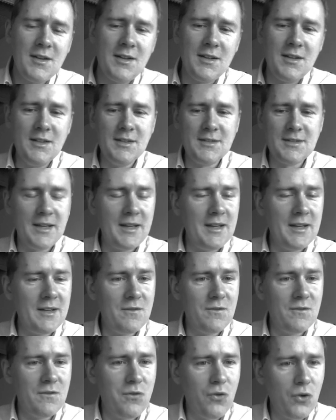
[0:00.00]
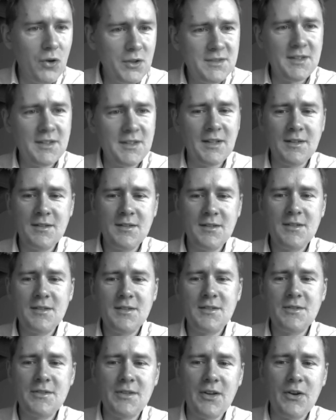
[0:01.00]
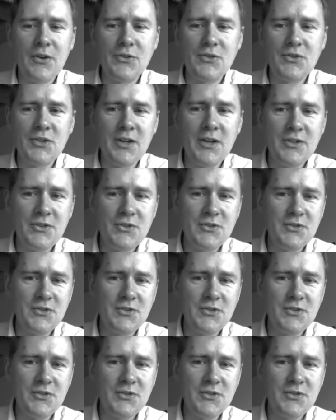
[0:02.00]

is a voicing sound change.